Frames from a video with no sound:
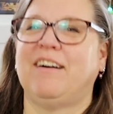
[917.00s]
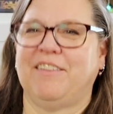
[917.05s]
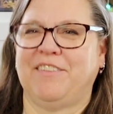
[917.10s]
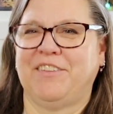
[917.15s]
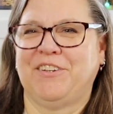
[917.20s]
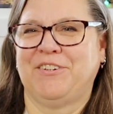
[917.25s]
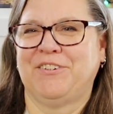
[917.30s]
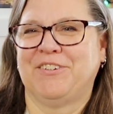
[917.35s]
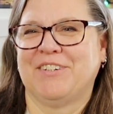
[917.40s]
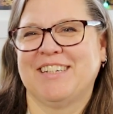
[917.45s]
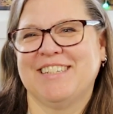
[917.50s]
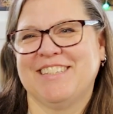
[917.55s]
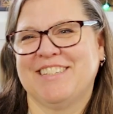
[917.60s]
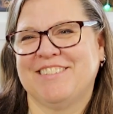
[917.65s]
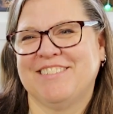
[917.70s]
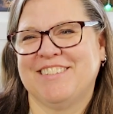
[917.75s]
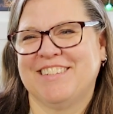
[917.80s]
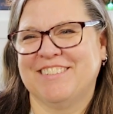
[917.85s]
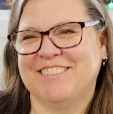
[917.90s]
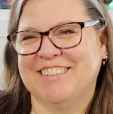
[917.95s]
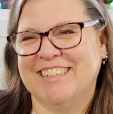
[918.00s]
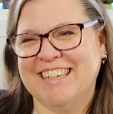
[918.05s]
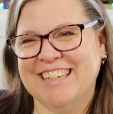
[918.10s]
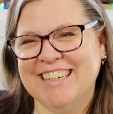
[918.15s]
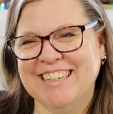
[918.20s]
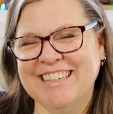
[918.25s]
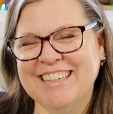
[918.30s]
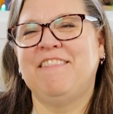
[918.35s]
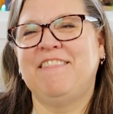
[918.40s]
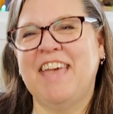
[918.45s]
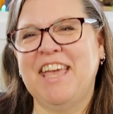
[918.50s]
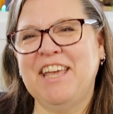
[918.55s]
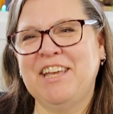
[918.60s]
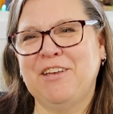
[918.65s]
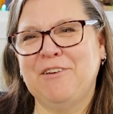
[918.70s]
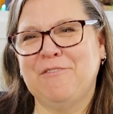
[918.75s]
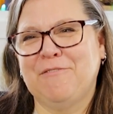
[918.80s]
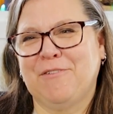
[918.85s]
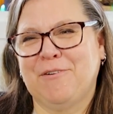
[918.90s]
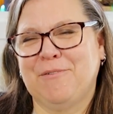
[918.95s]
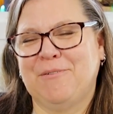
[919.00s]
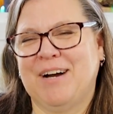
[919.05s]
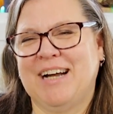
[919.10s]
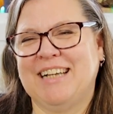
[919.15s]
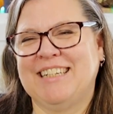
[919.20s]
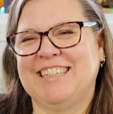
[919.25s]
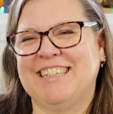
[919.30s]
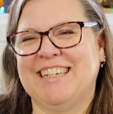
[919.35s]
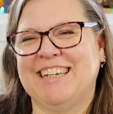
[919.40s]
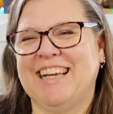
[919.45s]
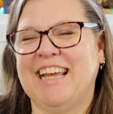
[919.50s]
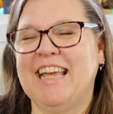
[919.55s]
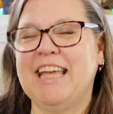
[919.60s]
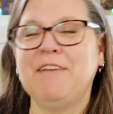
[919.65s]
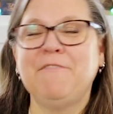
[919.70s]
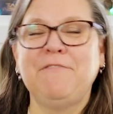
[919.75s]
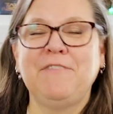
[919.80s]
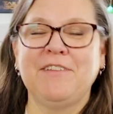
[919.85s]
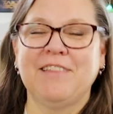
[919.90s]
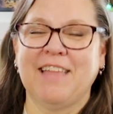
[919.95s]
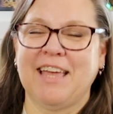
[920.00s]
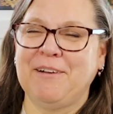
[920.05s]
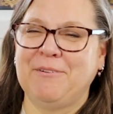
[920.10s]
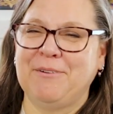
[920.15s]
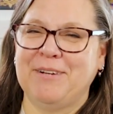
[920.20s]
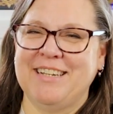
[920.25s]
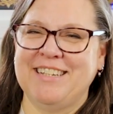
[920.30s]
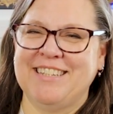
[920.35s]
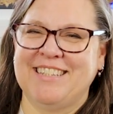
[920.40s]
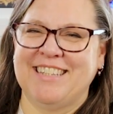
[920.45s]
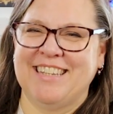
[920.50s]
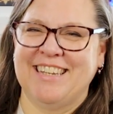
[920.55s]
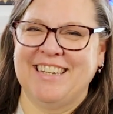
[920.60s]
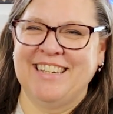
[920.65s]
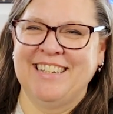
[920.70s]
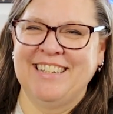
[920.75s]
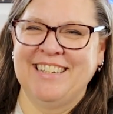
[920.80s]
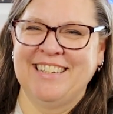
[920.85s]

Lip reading: All the cool kids are doing it. Thank you for watching. If you like what you see,